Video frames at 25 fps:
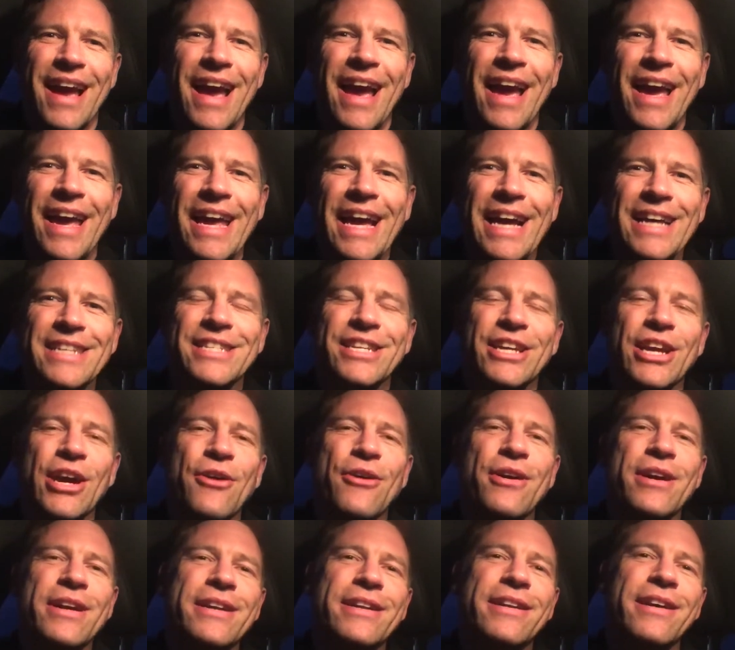Hey, how's it
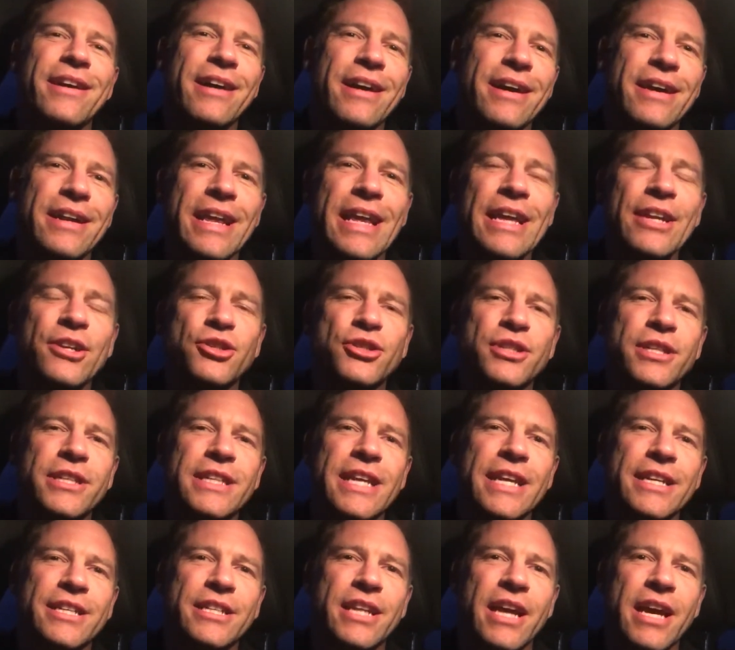going? An interesting
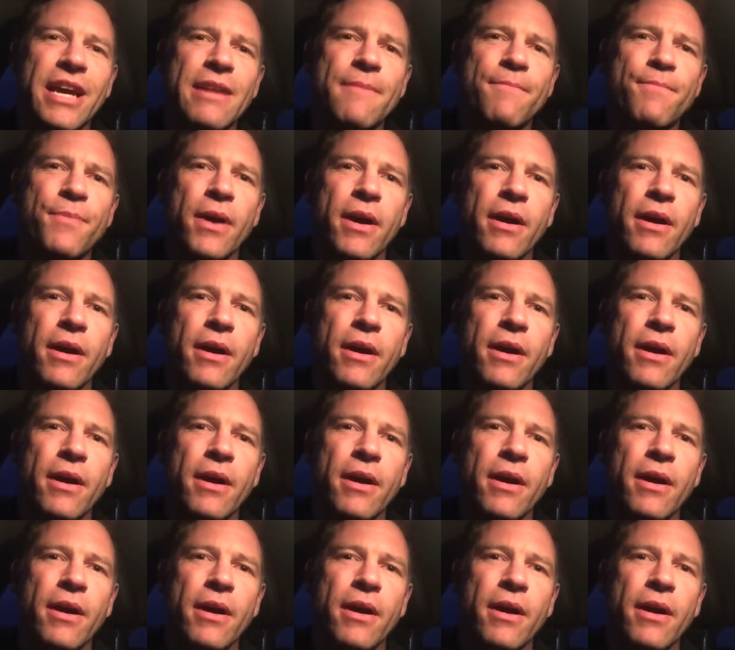day today.